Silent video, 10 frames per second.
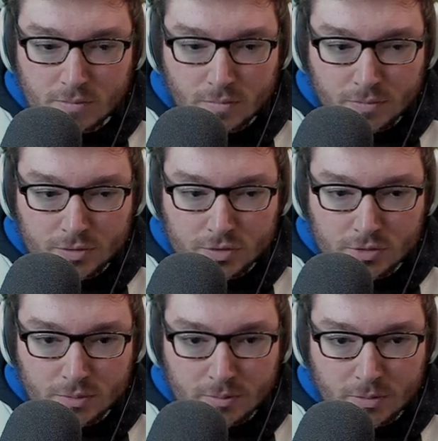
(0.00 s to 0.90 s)
Not
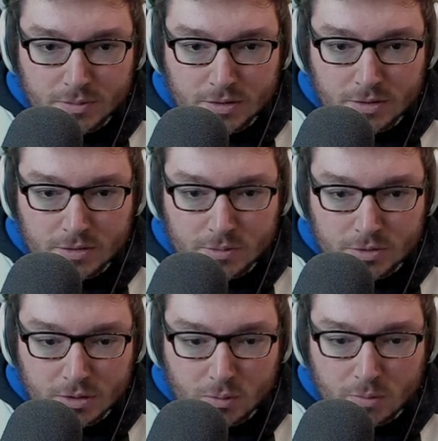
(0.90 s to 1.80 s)
too many mobs here, so I'm
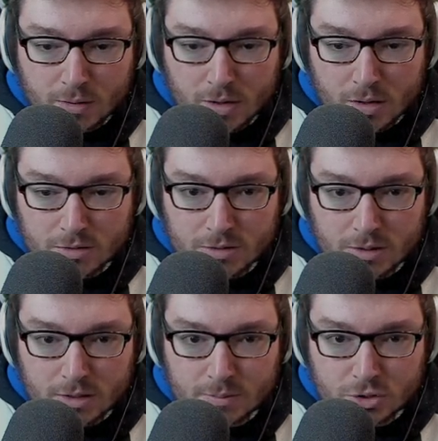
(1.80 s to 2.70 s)
just going to walk past
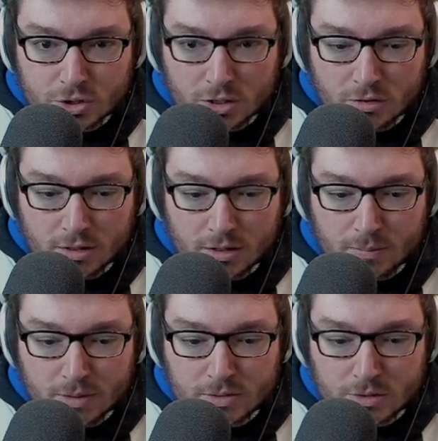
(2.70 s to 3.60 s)
these. But generally,
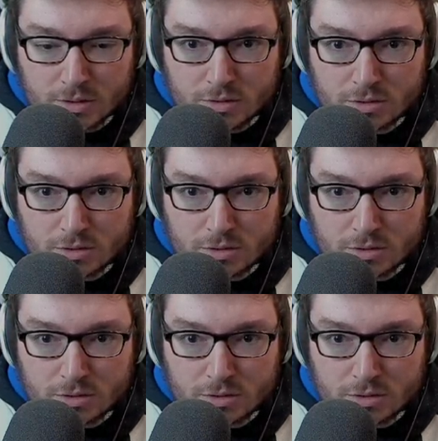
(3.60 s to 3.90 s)
Blizzard,